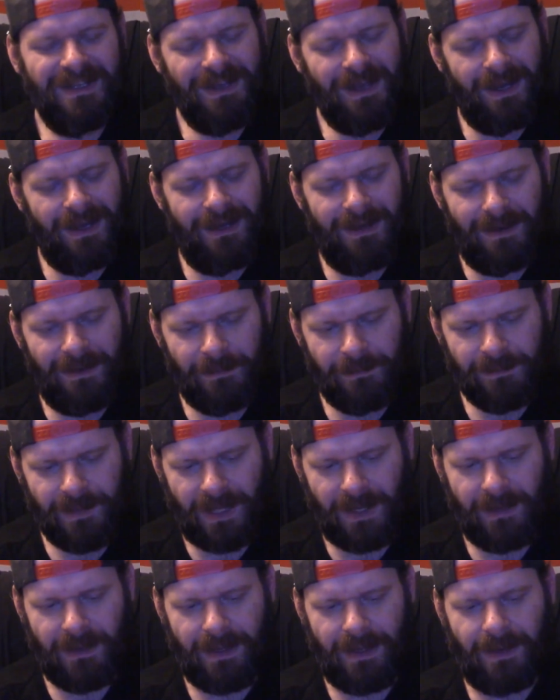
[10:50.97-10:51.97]
um,
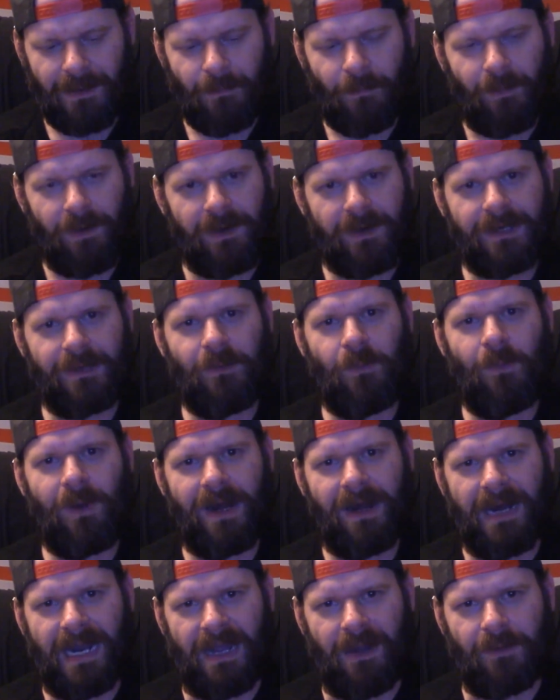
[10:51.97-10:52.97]
I, I work in a
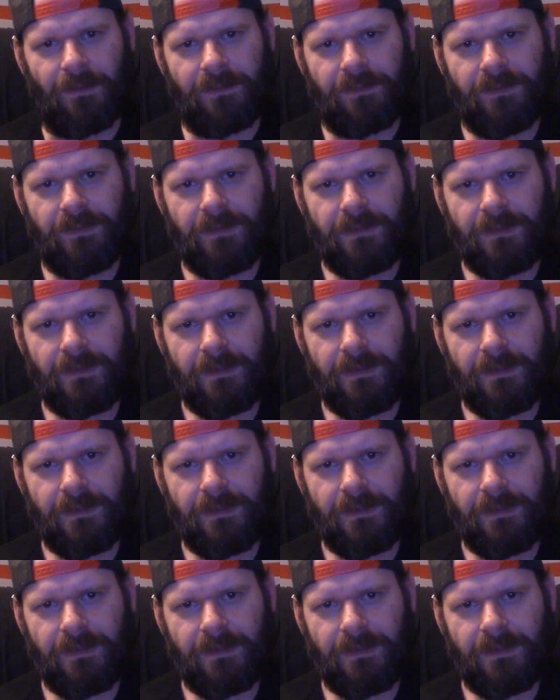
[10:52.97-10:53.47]
warehouse.